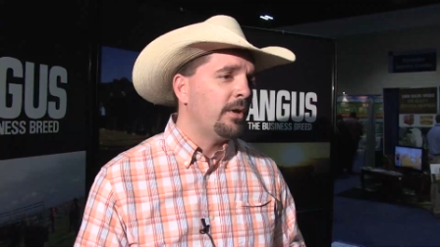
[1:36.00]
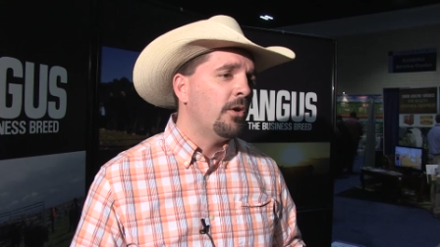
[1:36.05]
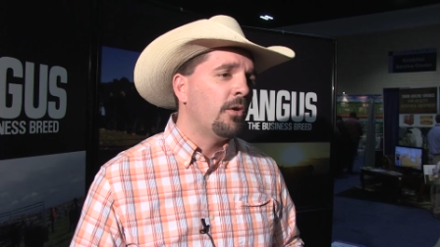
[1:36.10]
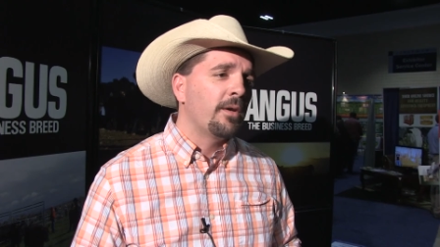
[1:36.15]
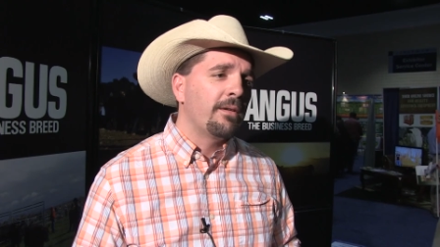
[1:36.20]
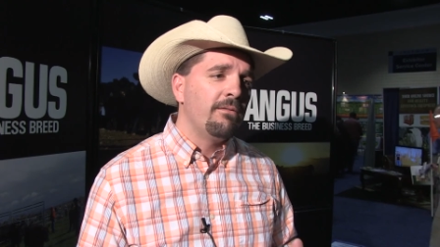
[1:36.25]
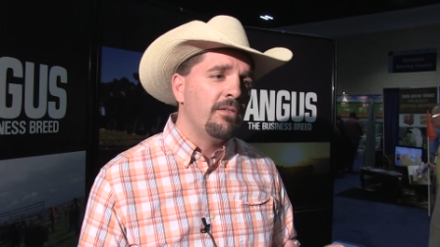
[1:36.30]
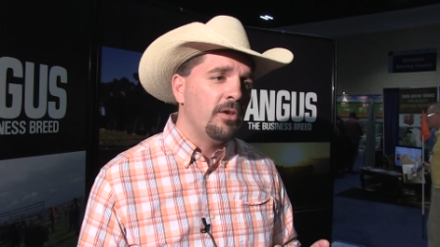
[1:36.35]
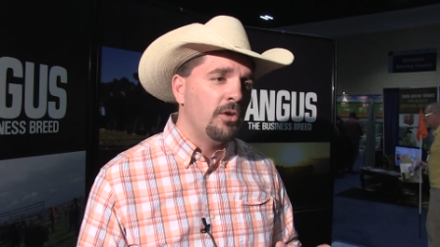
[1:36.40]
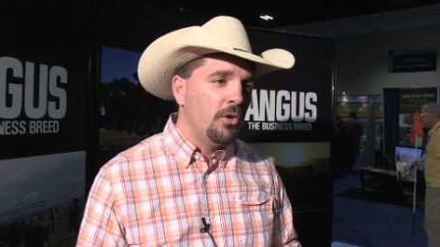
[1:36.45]
we
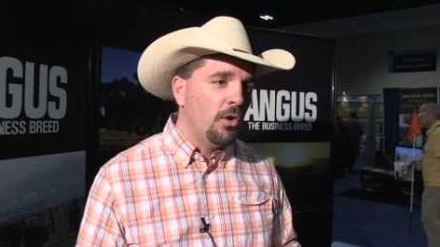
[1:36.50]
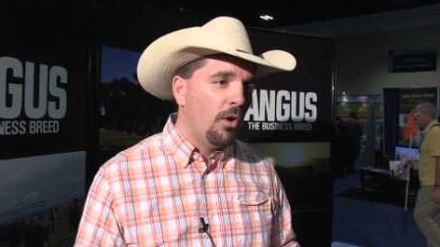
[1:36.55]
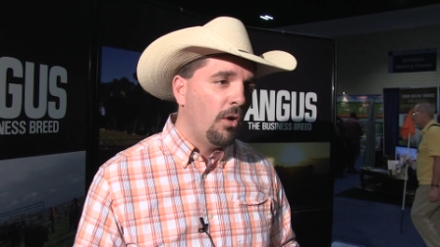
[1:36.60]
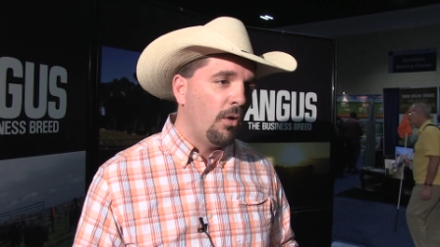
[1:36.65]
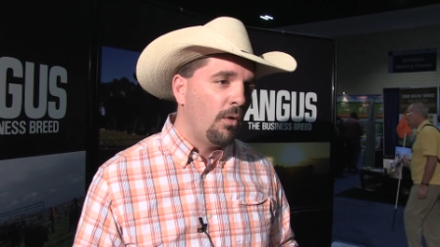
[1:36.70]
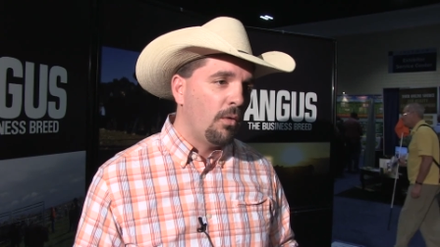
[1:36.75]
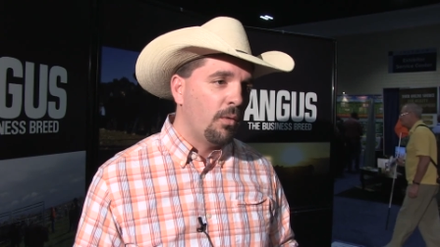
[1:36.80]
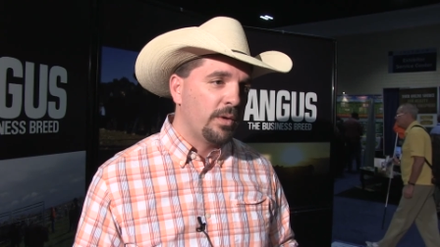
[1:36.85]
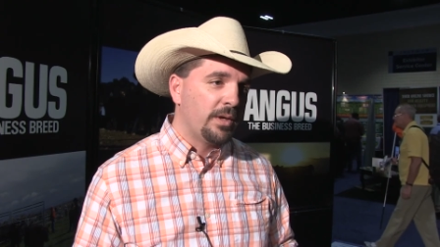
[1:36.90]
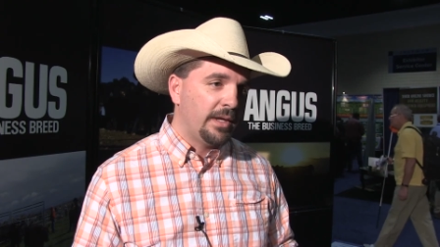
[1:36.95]
don't even
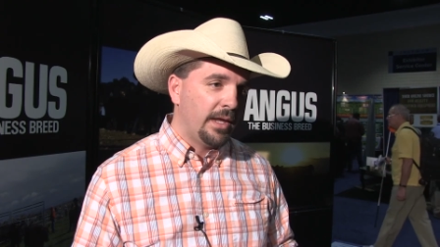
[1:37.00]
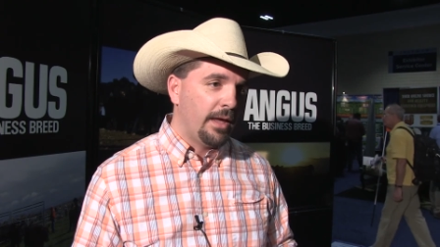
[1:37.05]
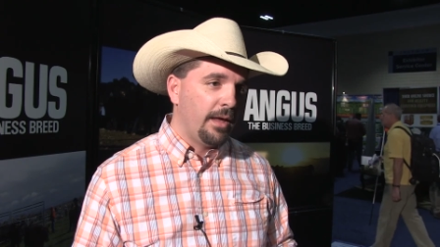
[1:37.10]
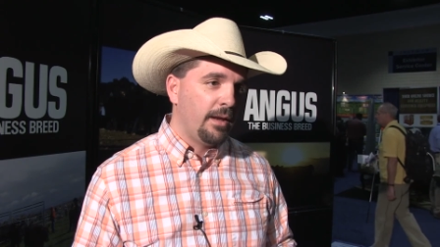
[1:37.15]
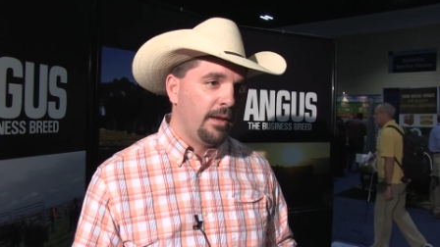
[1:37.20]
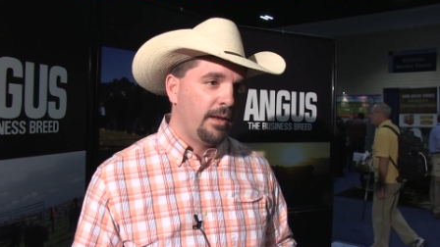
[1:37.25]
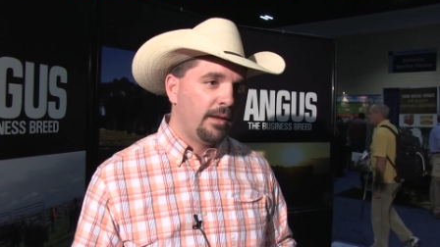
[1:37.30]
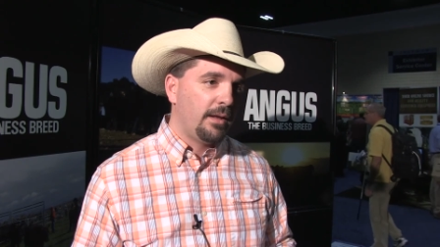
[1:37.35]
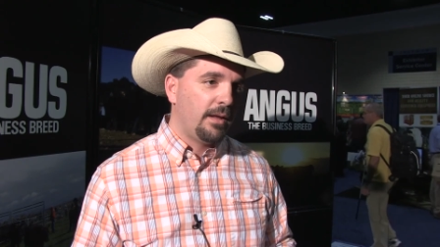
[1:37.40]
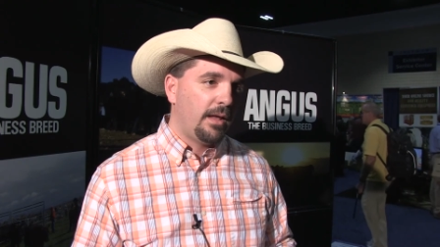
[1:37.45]
know
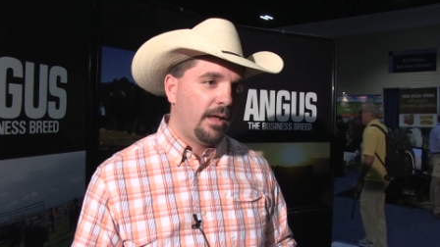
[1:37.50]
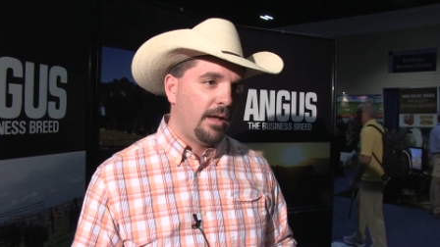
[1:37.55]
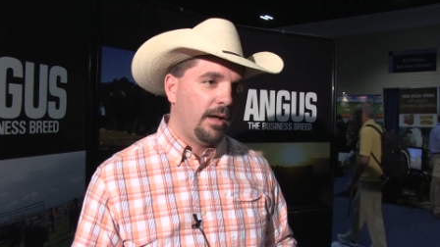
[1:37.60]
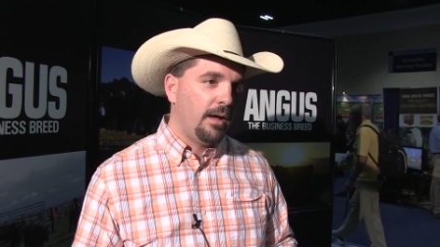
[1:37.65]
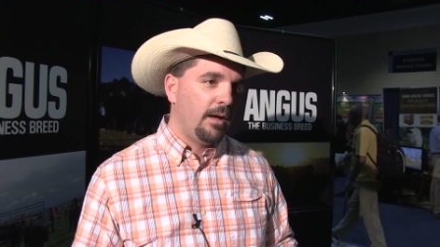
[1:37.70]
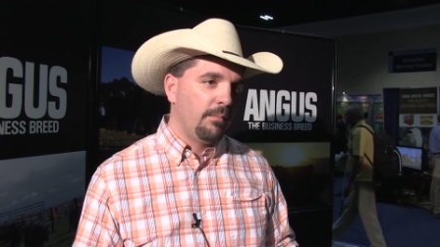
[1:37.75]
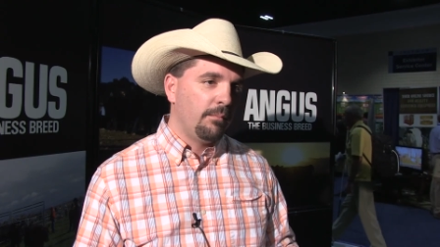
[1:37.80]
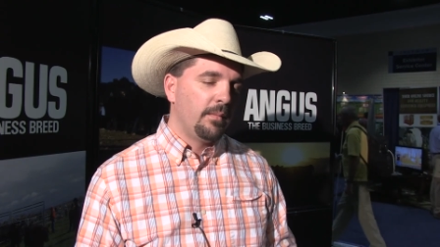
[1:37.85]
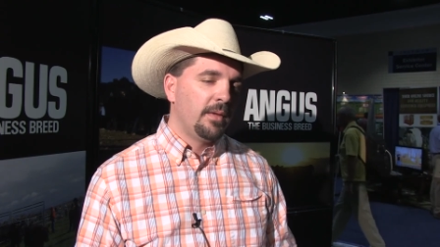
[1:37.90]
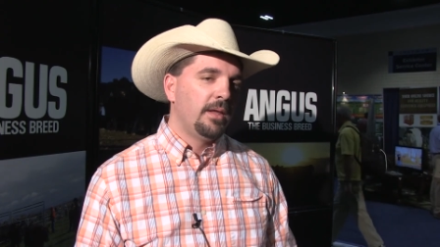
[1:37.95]
yet
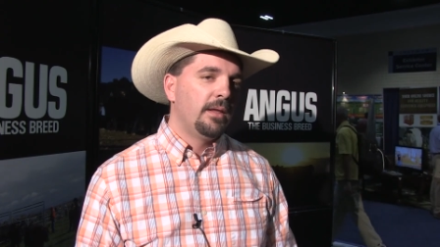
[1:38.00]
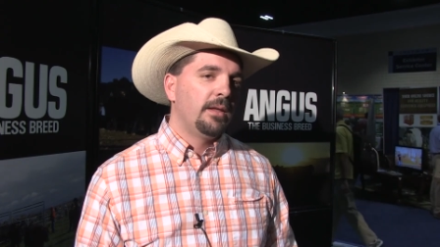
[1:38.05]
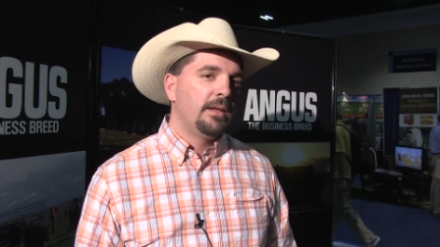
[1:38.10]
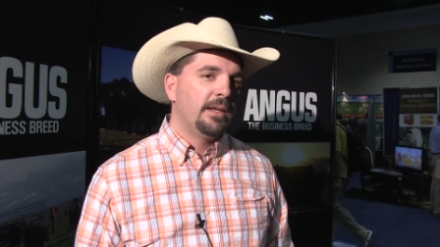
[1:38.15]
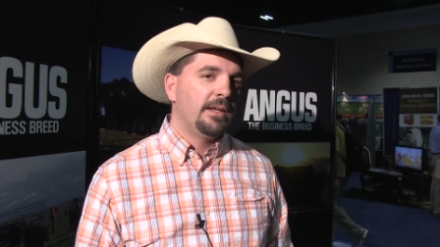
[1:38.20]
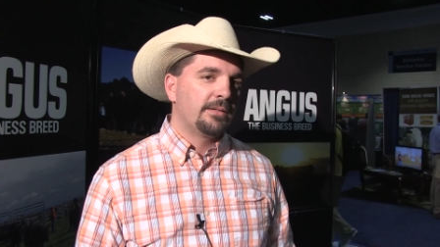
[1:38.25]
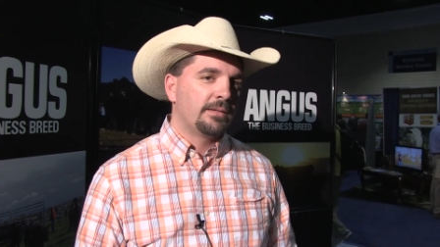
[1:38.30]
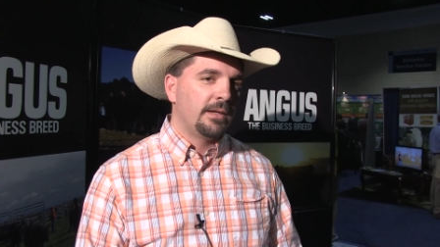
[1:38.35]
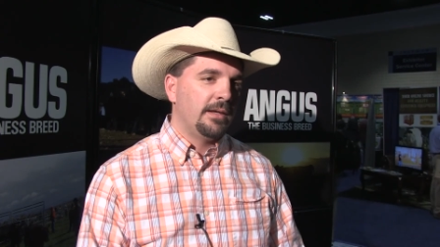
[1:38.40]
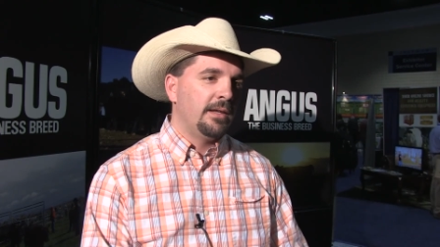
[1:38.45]
um,
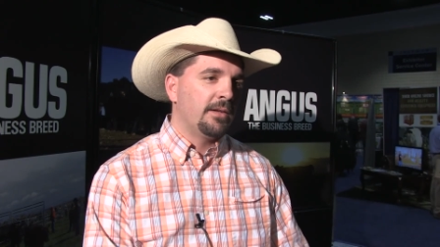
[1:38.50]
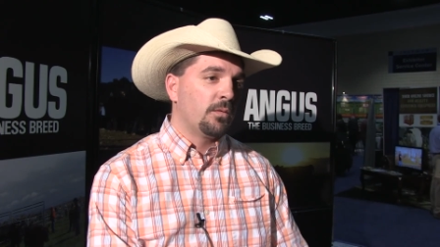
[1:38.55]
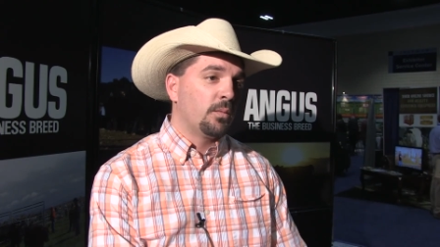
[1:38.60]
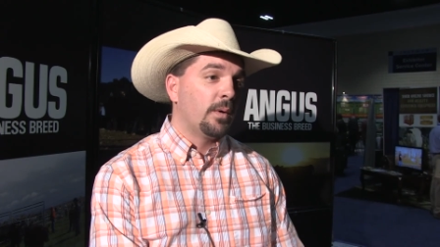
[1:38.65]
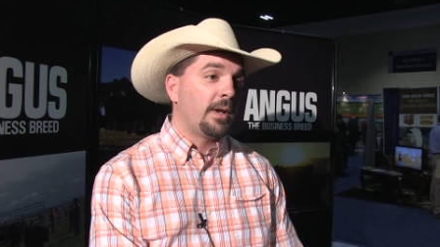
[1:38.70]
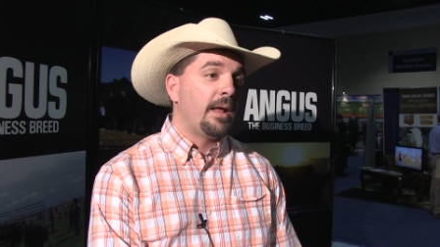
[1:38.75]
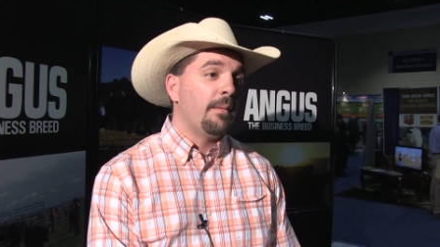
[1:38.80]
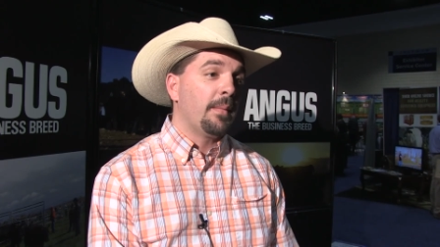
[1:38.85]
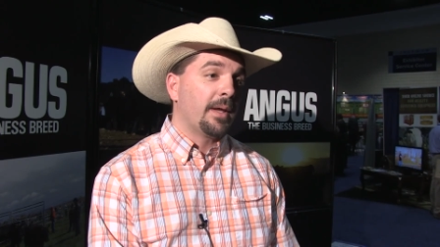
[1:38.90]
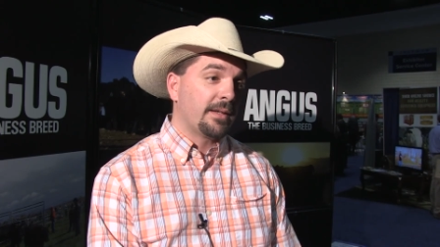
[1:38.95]
is, is
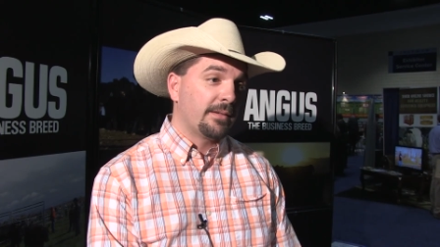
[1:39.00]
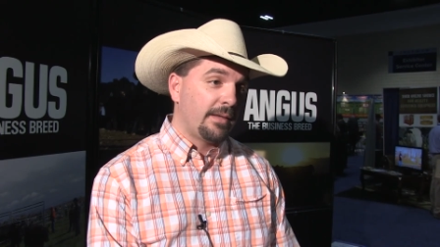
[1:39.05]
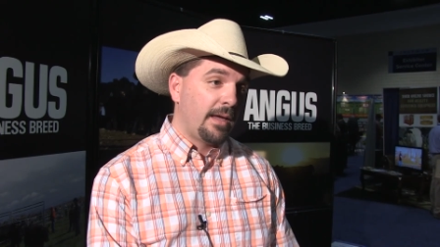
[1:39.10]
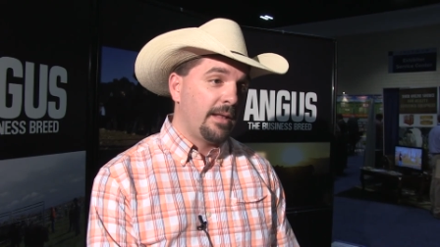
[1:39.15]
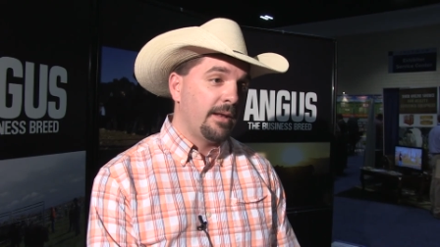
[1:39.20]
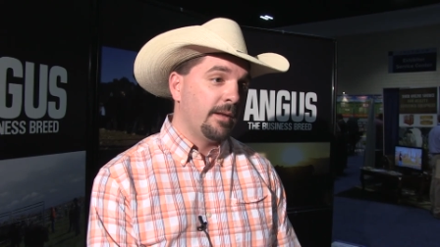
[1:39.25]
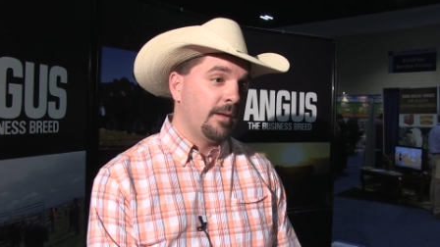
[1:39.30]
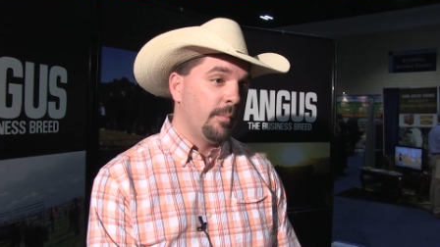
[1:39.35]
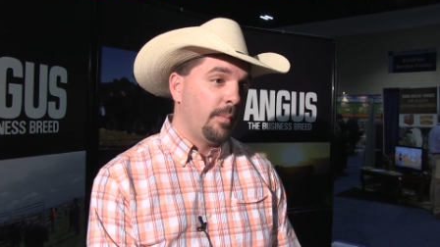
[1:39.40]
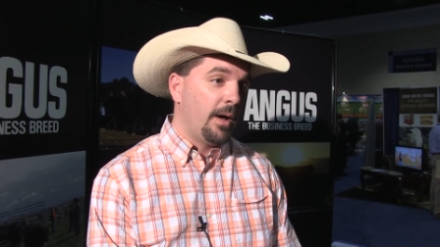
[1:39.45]
what I'm
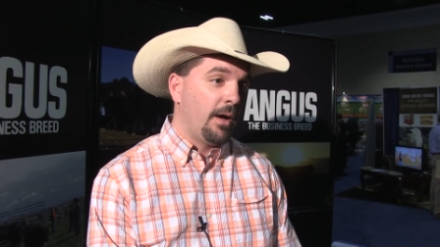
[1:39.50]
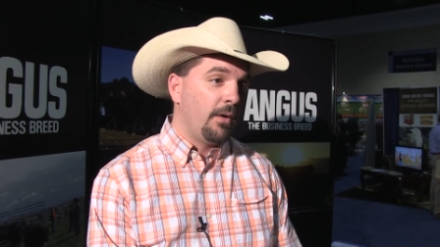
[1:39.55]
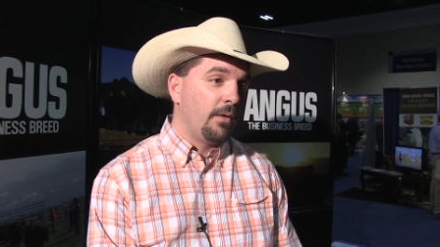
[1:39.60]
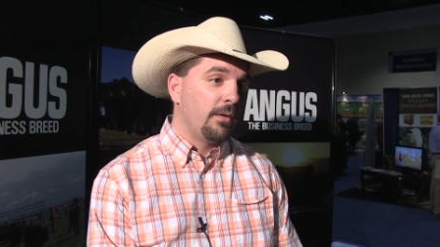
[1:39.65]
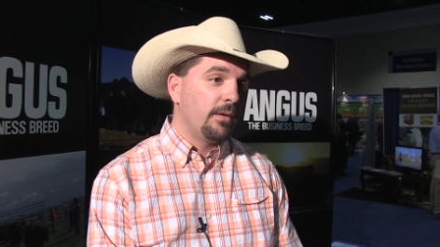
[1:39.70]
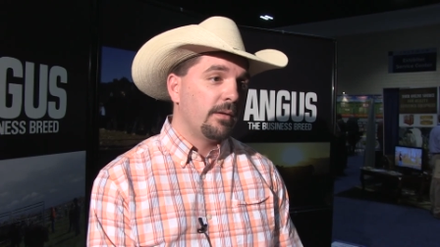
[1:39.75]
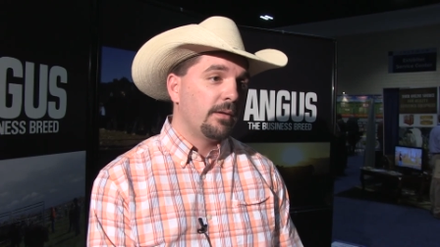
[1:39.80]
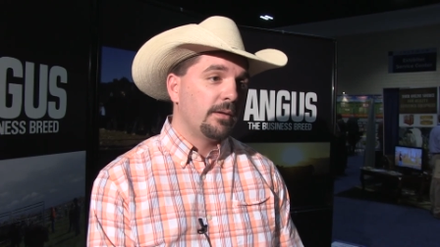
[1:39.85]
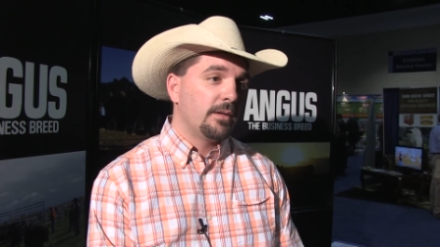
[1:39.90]
excited about.